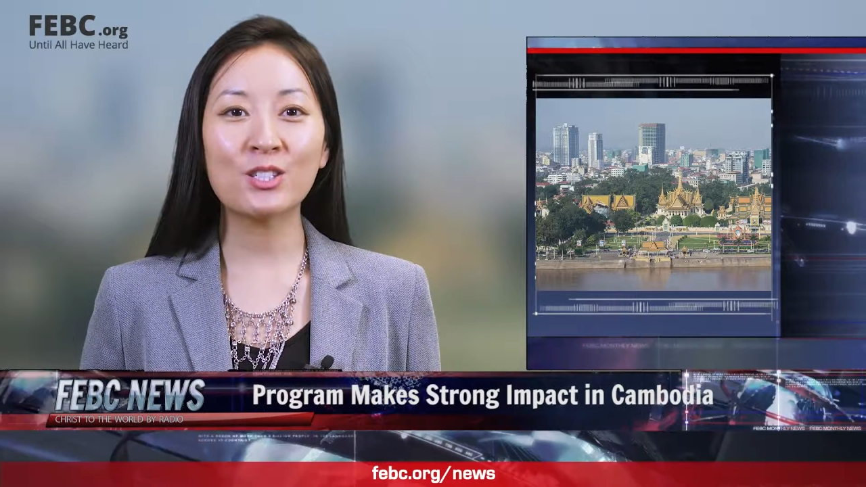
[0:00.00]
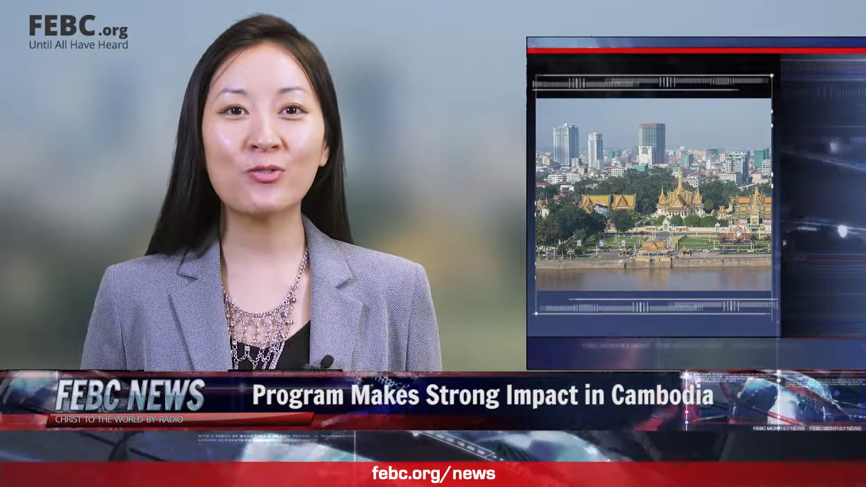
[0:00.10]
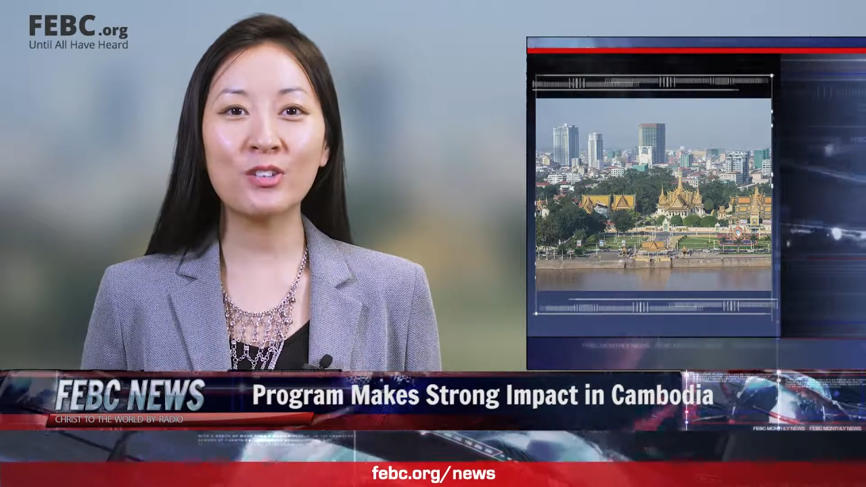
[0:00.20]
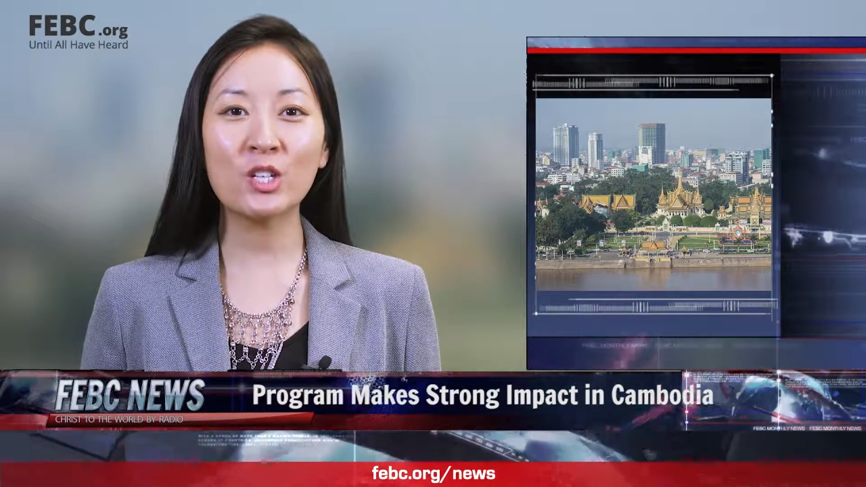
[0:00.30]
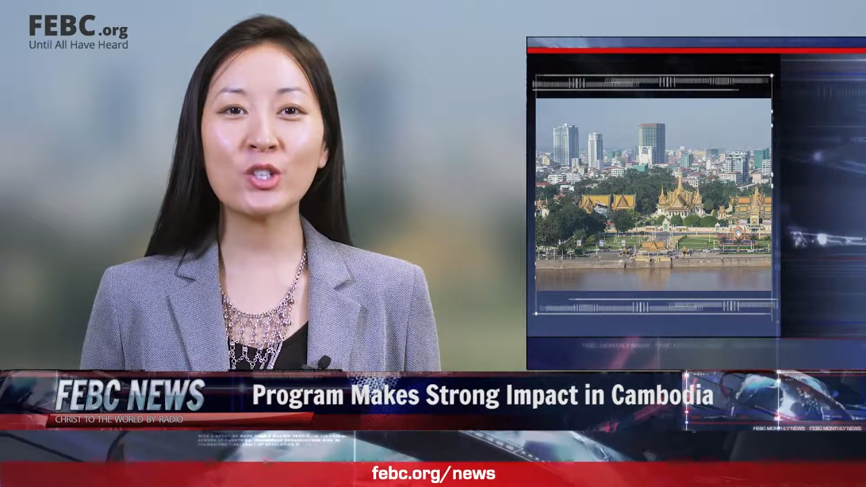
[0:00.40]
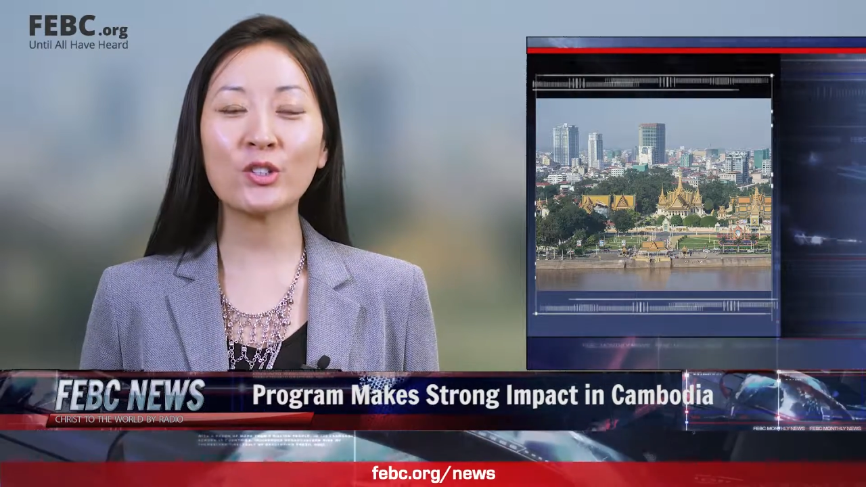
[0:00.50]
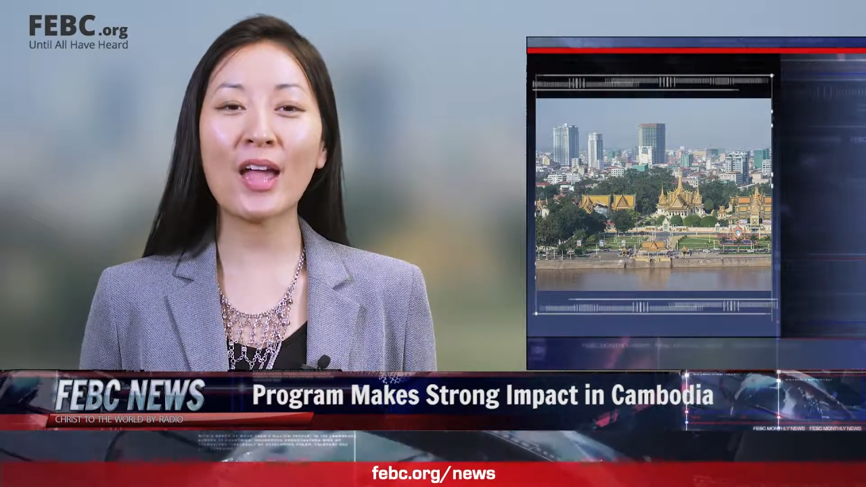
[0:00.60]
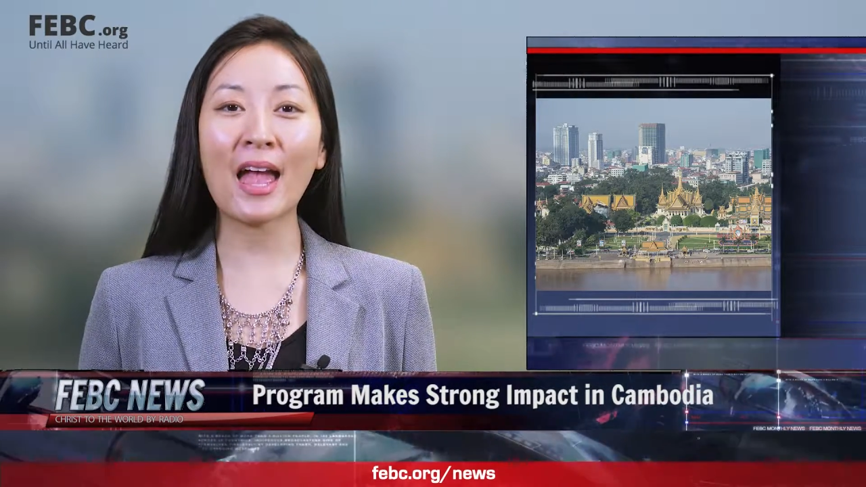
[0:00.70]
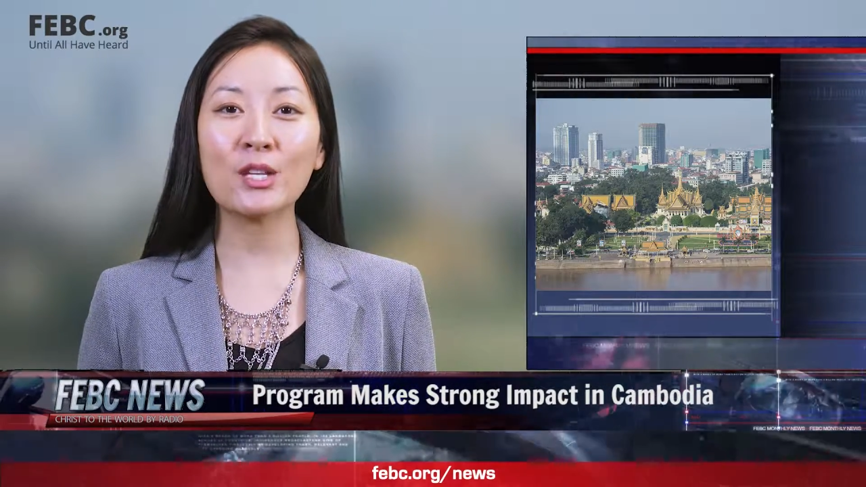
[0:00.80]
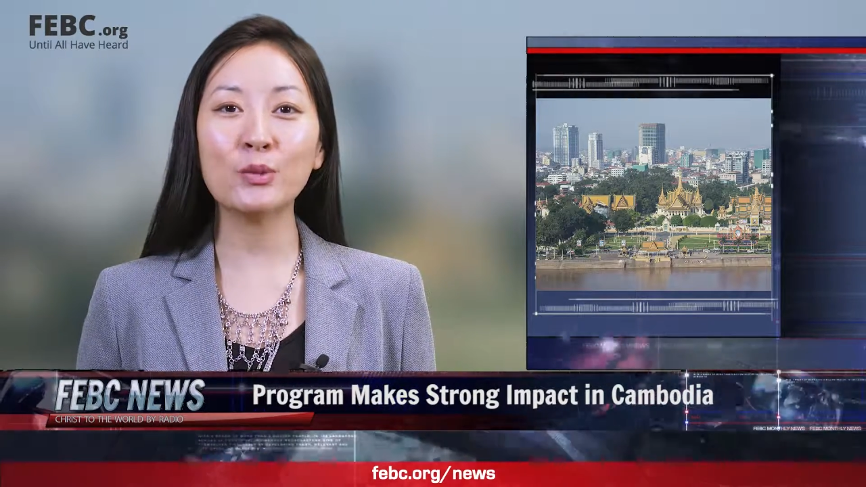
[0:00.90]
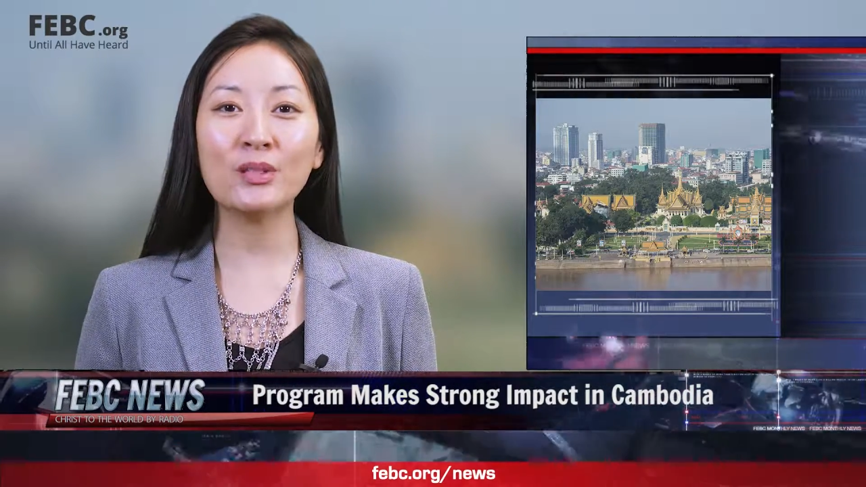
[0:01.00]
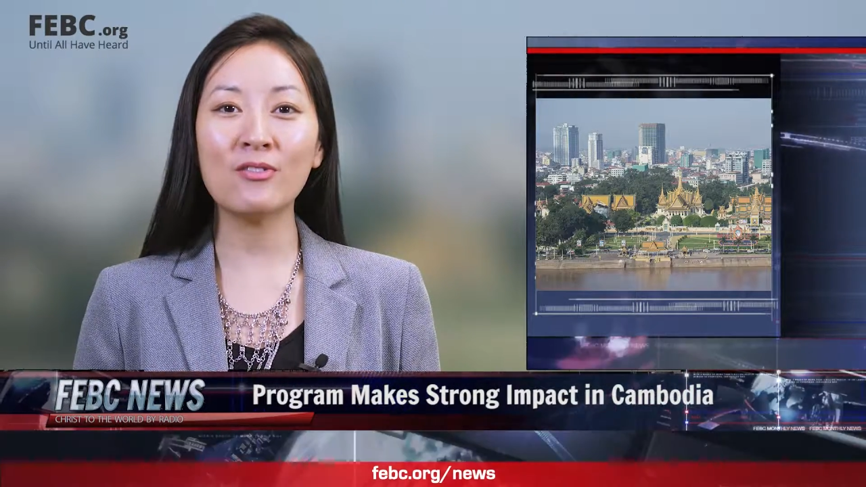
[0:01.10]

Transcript: to finish their annual